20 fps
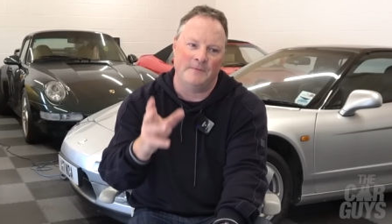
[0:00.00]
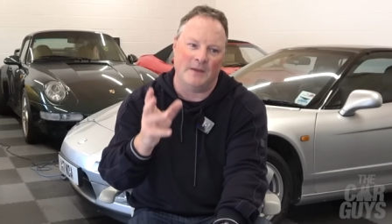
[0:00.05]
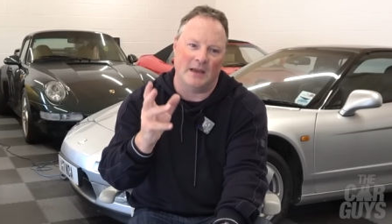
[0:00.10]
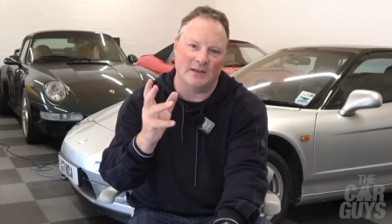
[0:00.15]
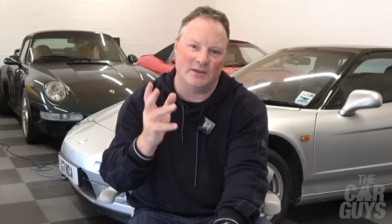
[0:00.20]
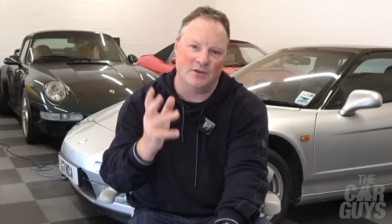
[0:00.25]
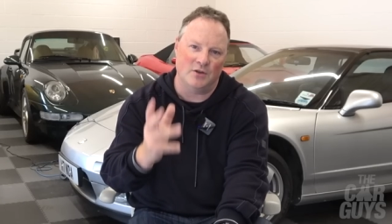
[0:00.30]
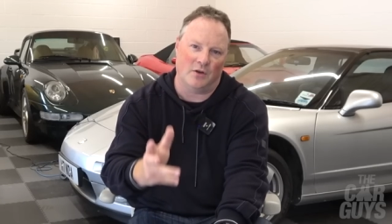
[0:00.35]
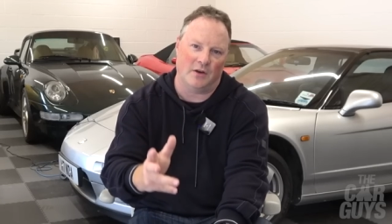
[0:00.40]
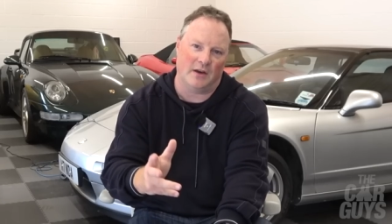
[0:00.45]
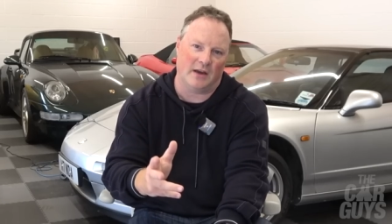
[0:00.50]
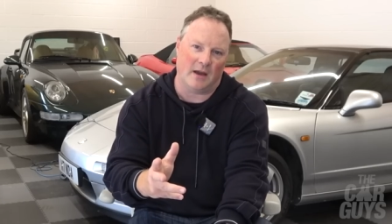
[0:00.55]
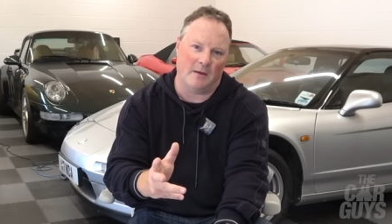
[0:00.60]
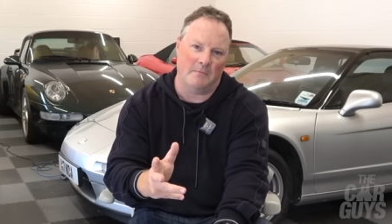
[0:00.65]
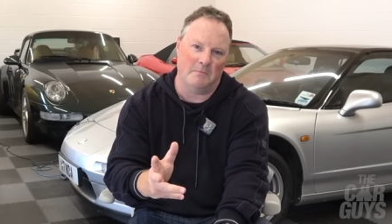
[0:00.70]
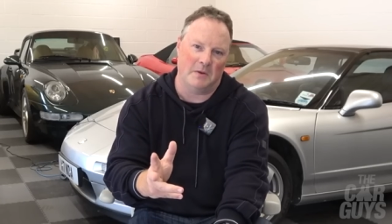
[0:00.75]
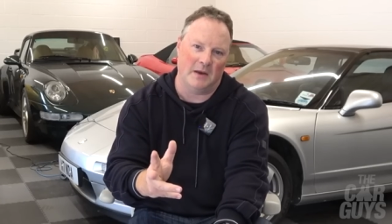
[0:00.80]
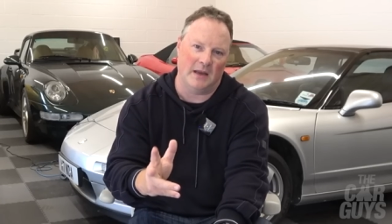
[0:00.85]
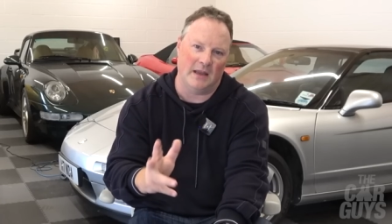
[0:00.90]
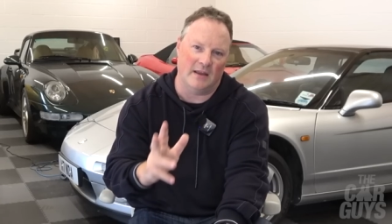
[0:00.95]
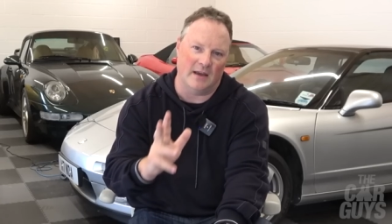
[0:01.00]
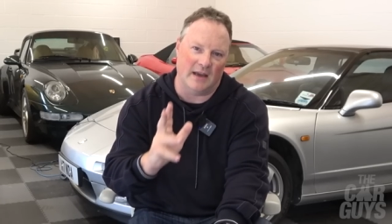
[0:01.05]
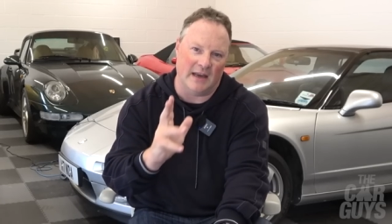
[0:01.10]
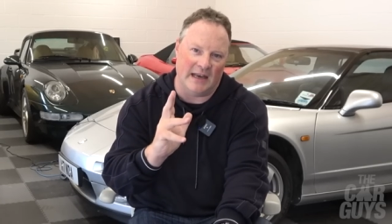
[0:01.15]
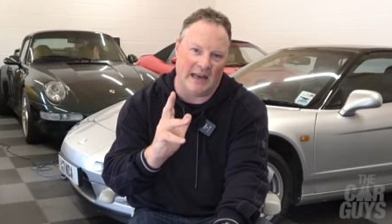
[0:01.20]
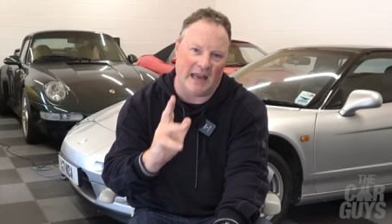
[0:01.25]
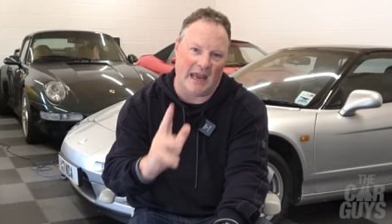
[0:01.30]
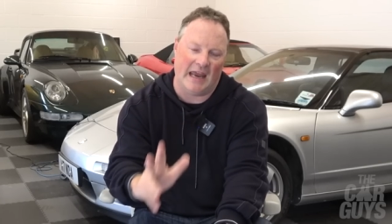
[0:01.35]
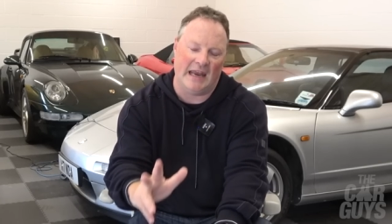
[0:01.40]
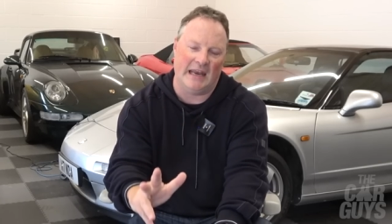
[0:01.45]
it's not a company that
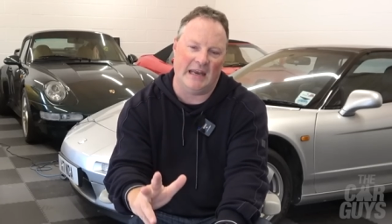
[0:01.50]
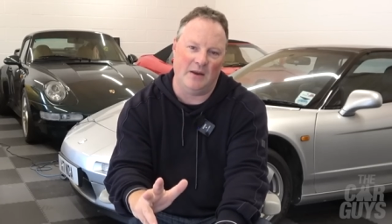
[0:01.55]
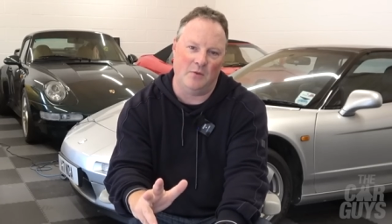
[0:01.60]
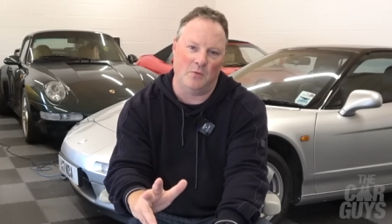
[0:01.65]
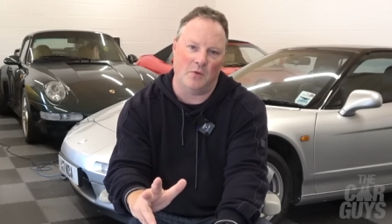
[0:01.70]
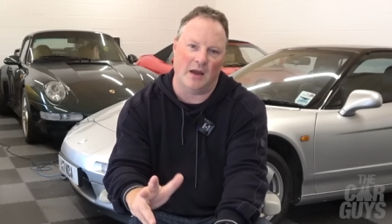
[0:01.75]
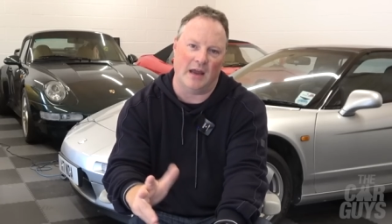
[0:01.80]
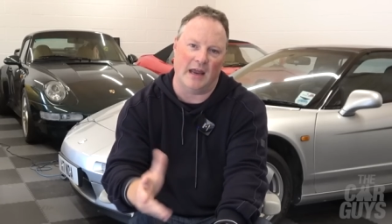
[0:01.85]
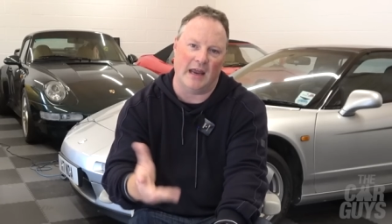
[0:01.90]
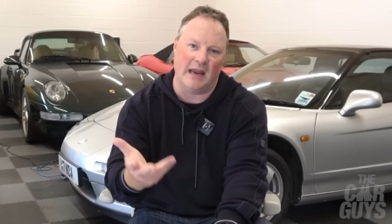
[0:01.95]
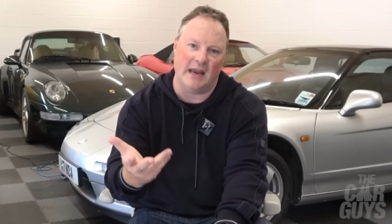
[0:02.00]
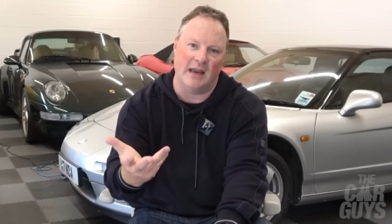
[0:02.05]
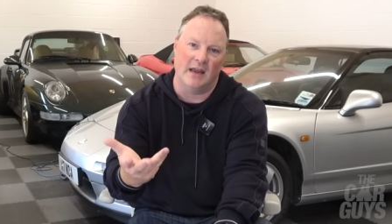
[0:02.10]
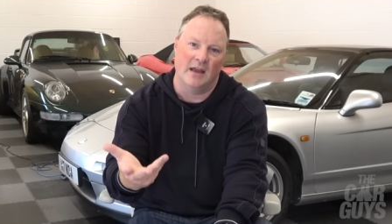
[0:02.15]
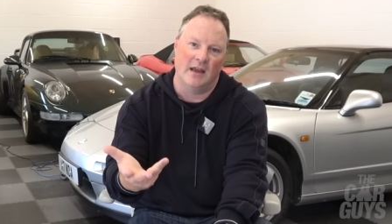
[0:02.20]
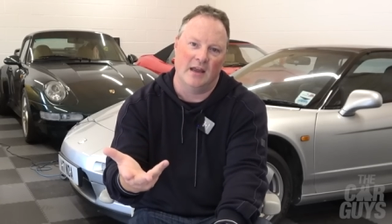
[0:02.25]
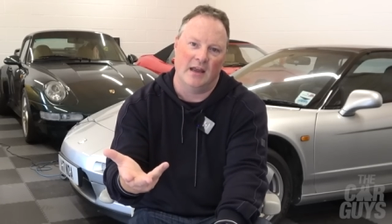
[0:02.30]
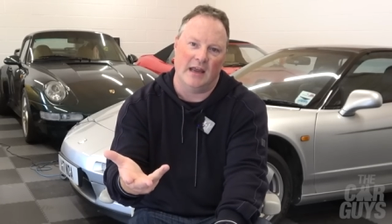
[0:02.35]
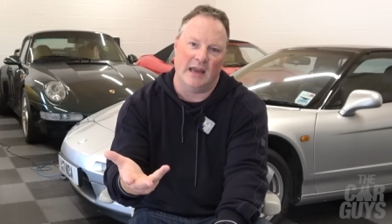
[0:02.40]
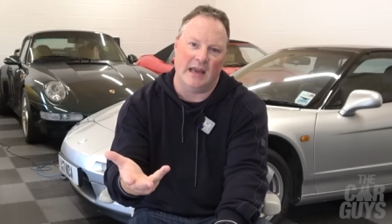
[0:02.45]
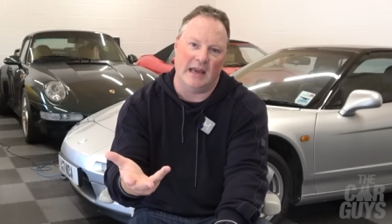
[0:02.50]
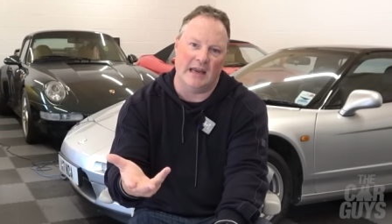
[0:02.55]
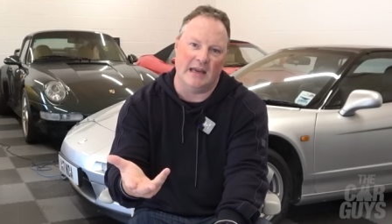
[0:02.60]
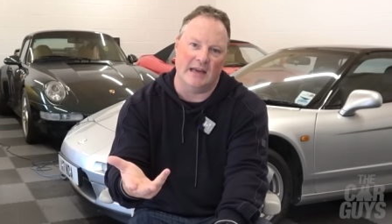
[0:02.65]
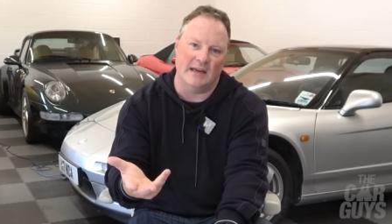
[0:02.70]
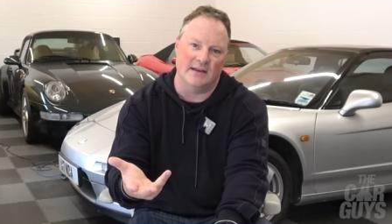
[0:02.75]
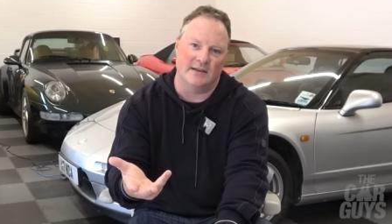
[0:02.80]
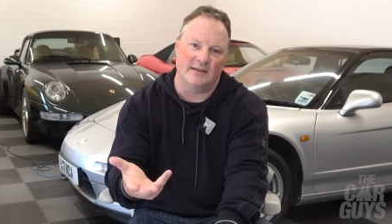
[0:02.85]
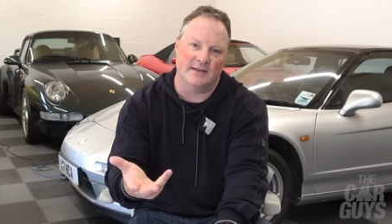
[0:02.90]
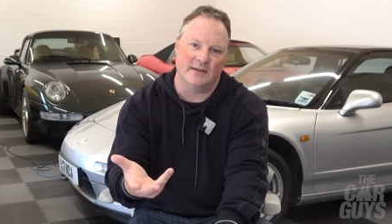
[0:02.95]
in any way
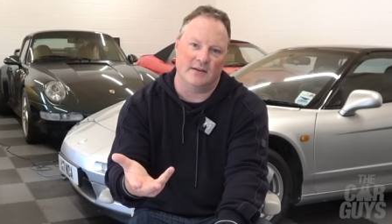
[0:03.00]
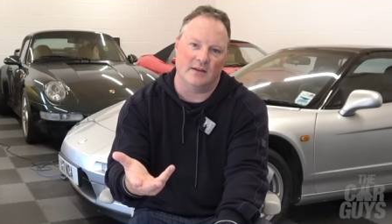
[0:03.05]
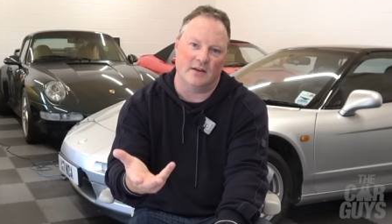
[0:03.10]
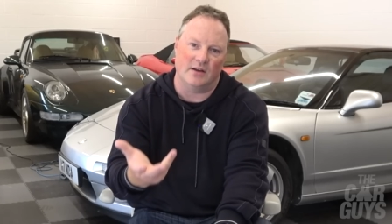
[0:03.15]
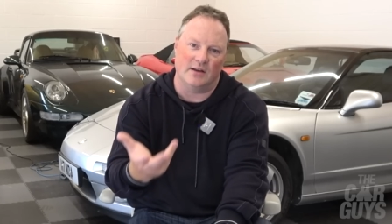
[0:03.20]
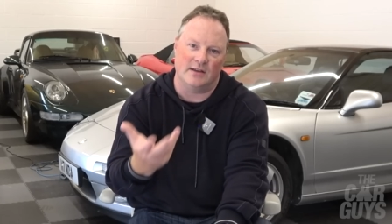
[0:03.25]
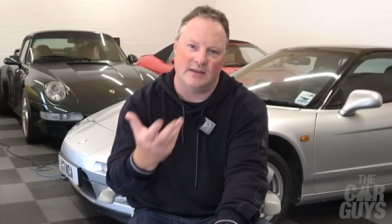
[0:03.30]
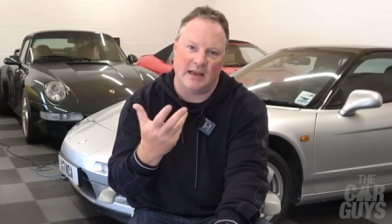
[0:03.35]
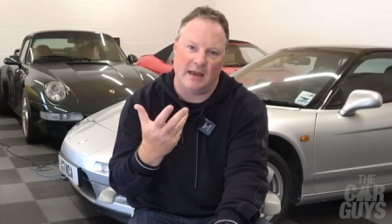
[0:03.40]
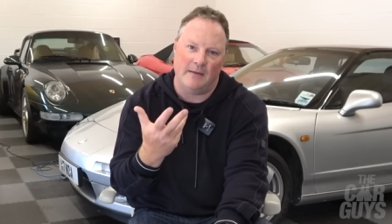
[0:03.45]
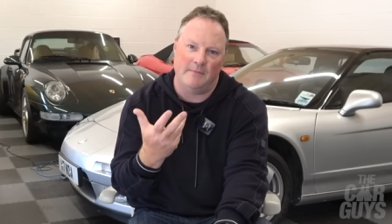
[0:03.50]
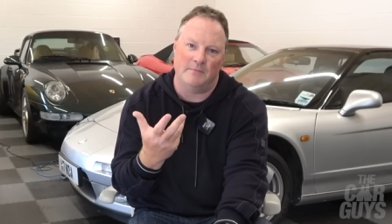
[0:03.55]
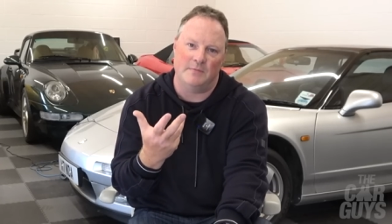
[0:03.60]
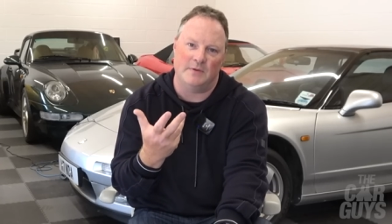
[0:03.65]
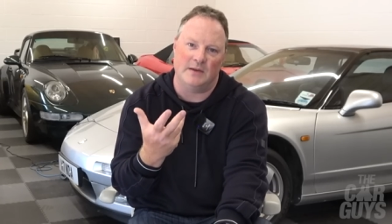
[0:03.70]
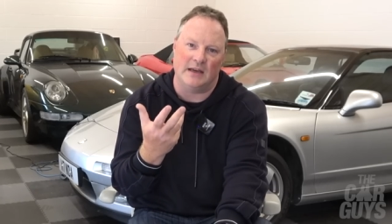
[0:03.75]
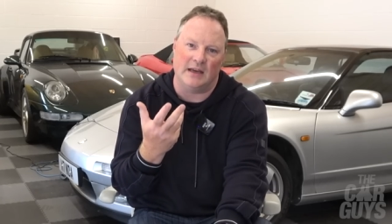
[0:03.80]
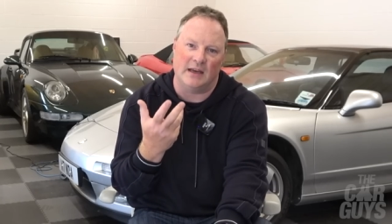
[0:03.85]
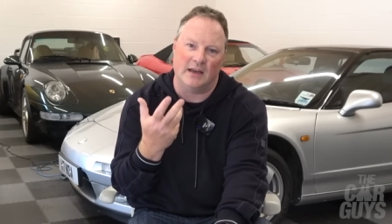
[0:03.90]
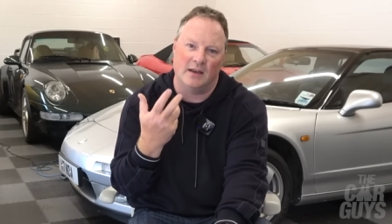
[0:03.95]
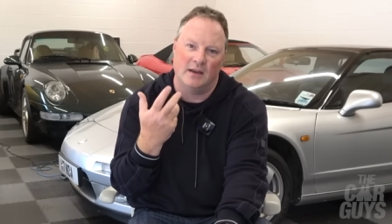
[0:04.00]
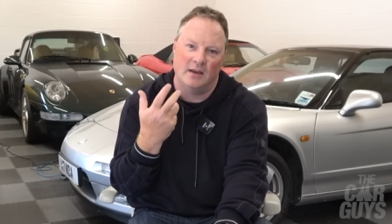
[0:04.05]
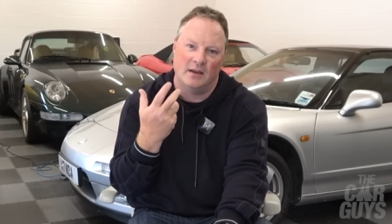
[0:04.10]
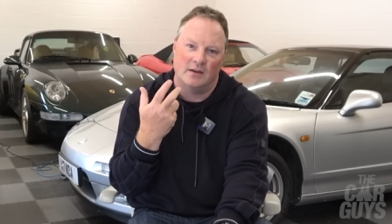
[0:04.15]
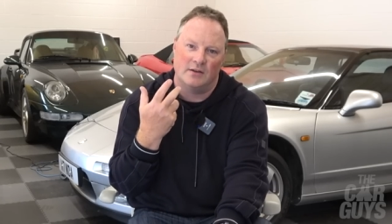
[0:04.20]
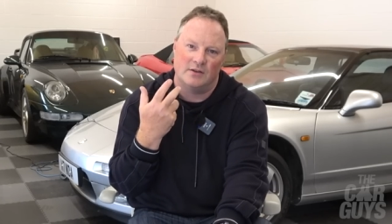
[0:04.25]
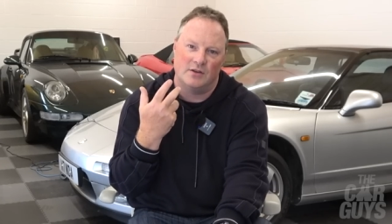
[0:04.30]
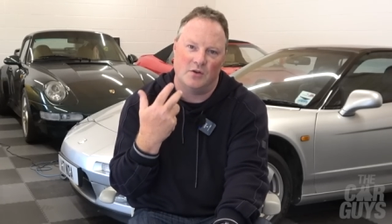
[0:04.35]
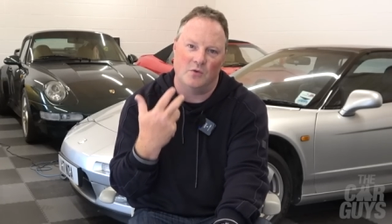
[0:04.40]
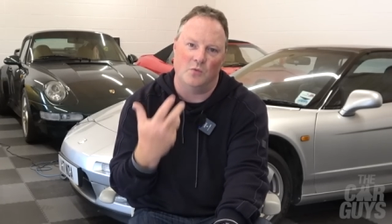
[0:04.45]
is attempting
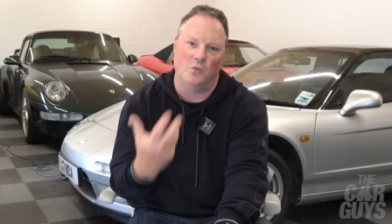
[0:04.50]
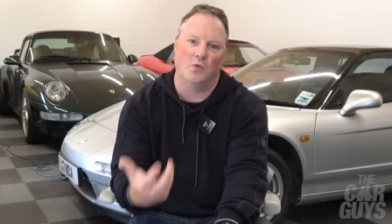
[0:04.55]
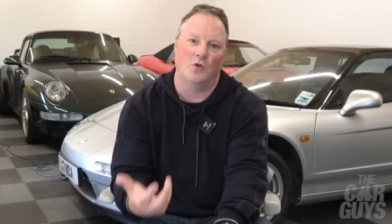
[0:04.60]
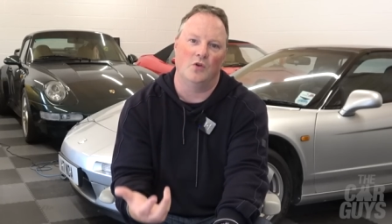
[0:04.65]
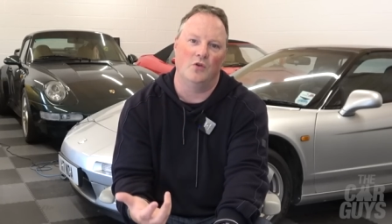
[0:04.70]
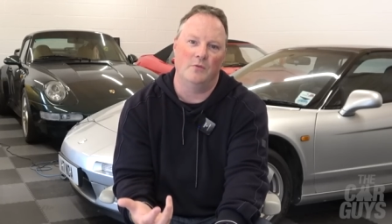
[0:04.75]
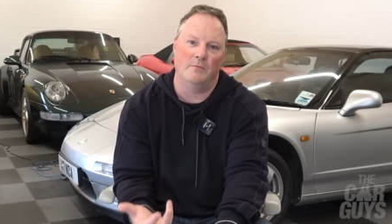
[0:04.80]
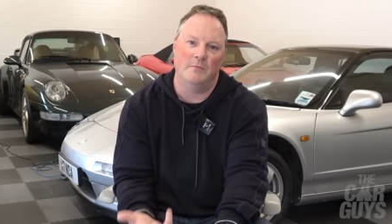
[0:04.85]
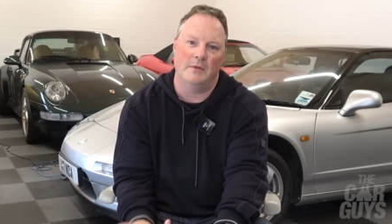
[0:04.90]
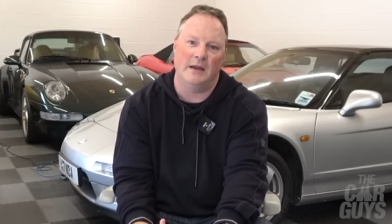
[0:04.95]
to woo